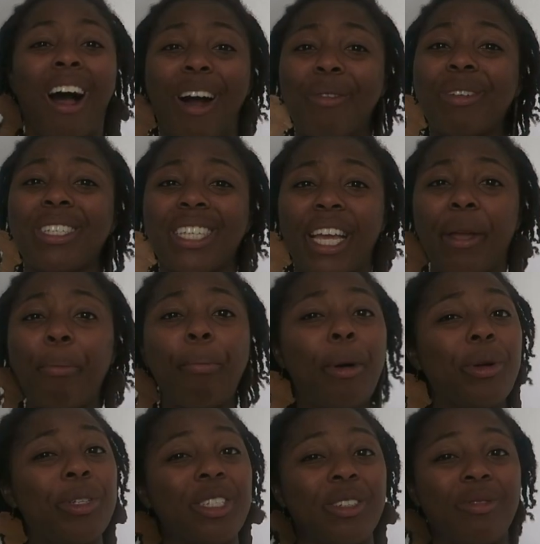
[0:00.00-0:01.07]
I would say
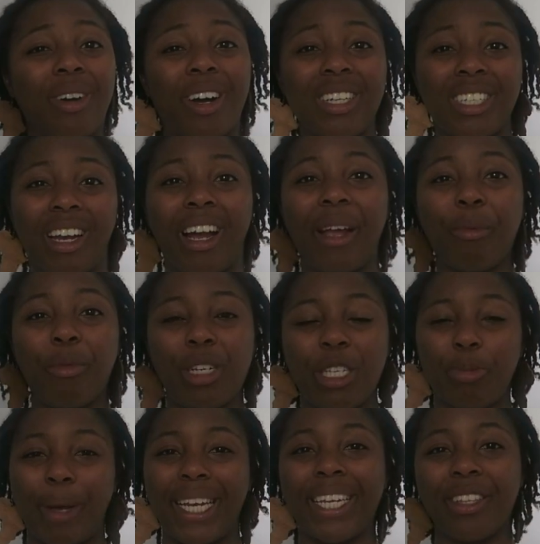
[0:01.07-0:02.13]
most of our time we
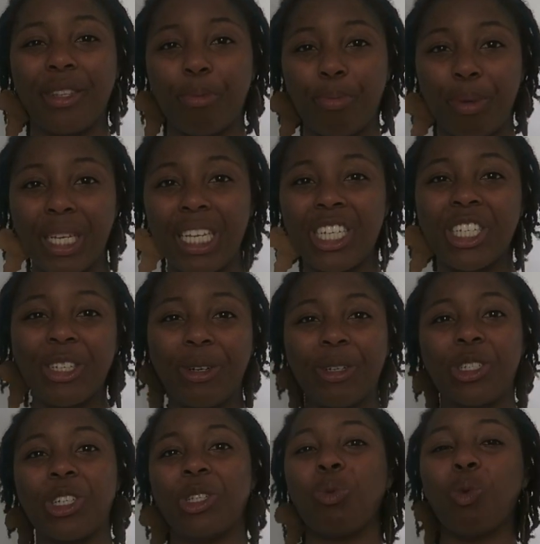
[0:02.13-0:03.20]
spend at the beach or
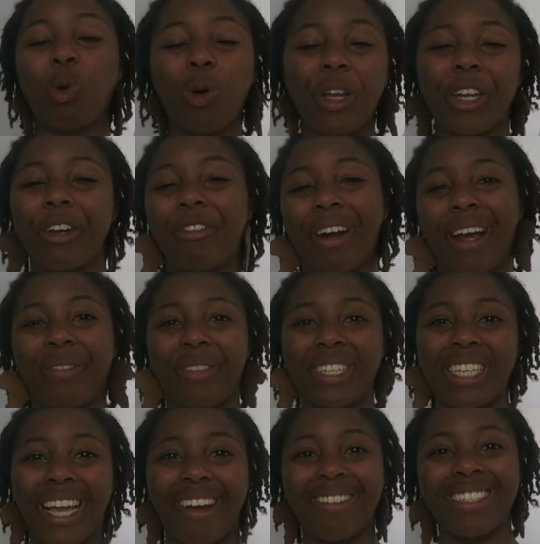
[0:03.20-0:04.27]
just walking around the
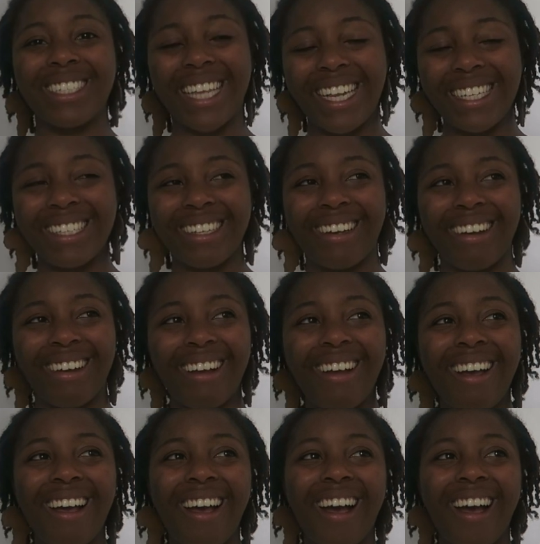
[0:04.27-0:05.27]
town centre.